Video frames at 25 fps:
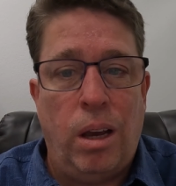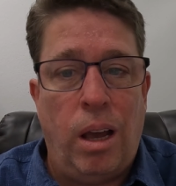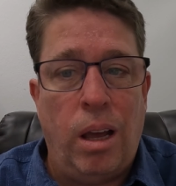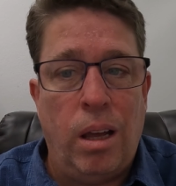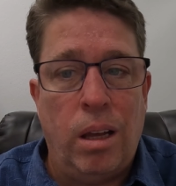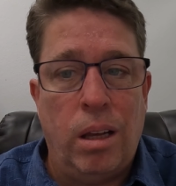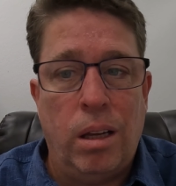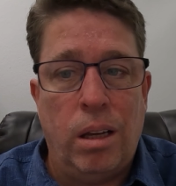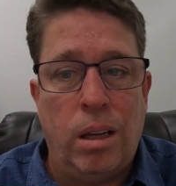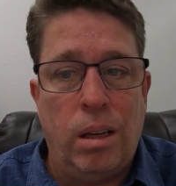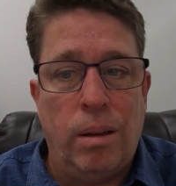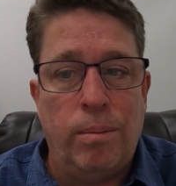
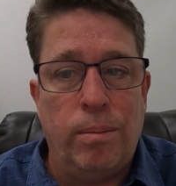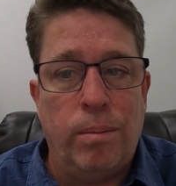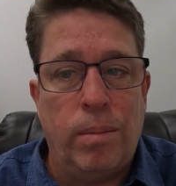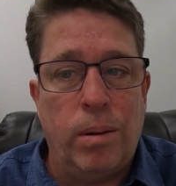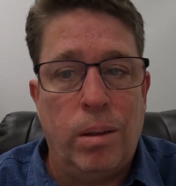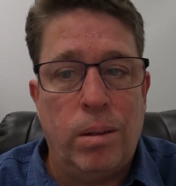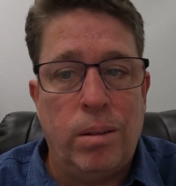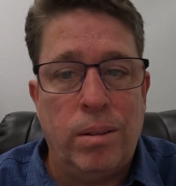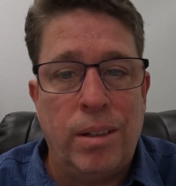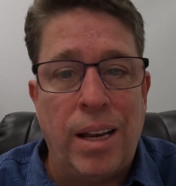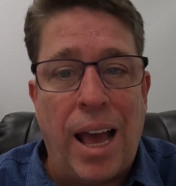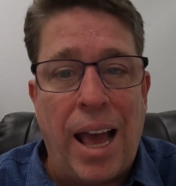Um,
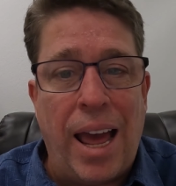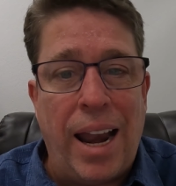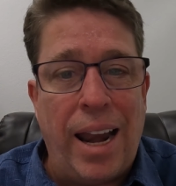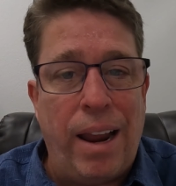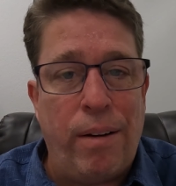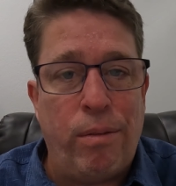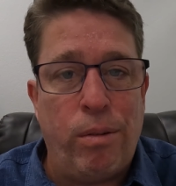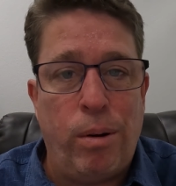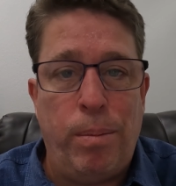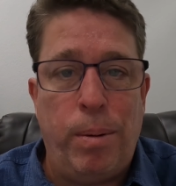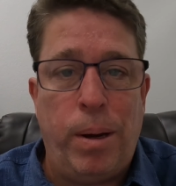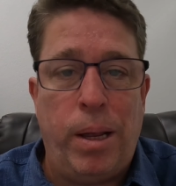not
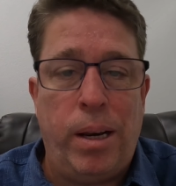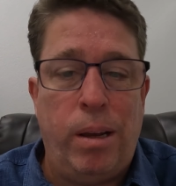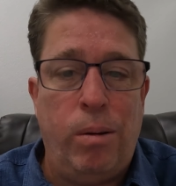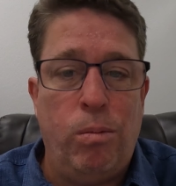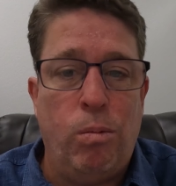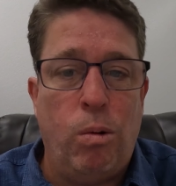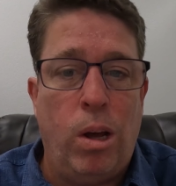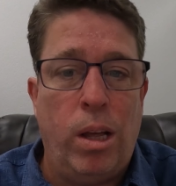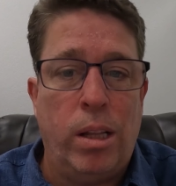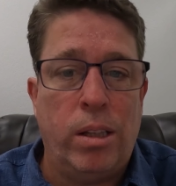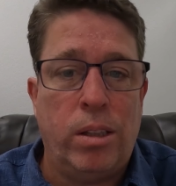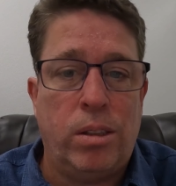everybody
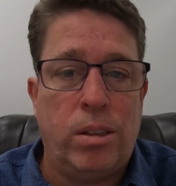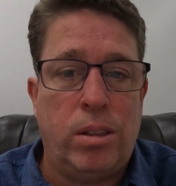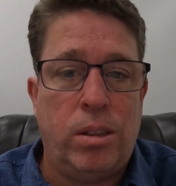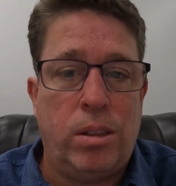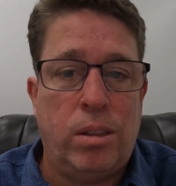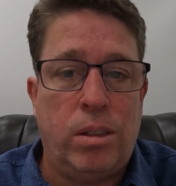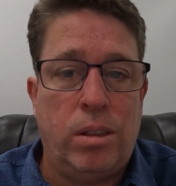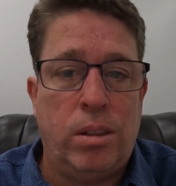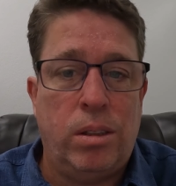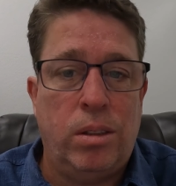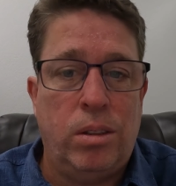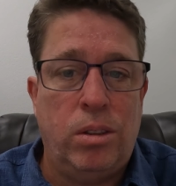
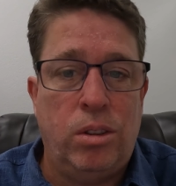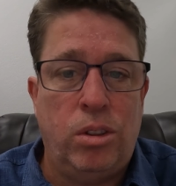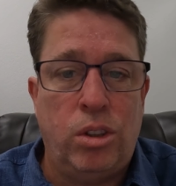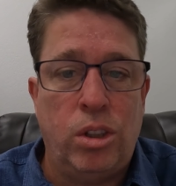wants